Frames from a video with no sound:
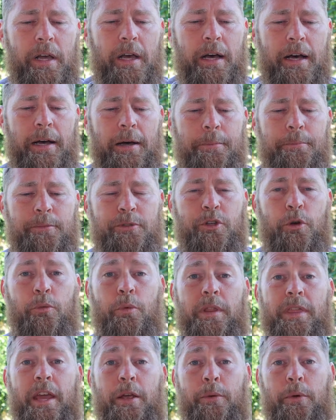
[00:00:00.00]
Um, so
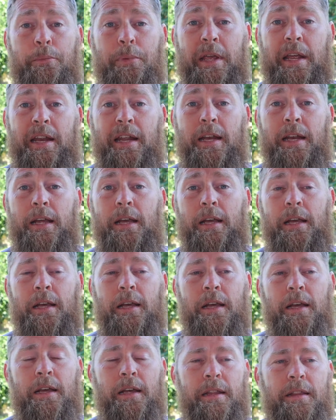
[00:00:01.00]
when they repeat it,
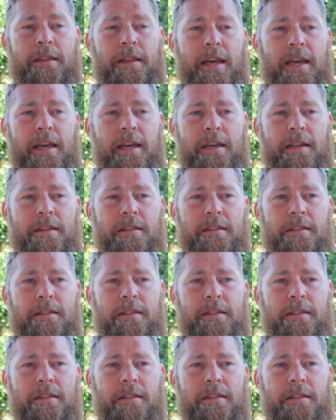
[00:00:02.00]
they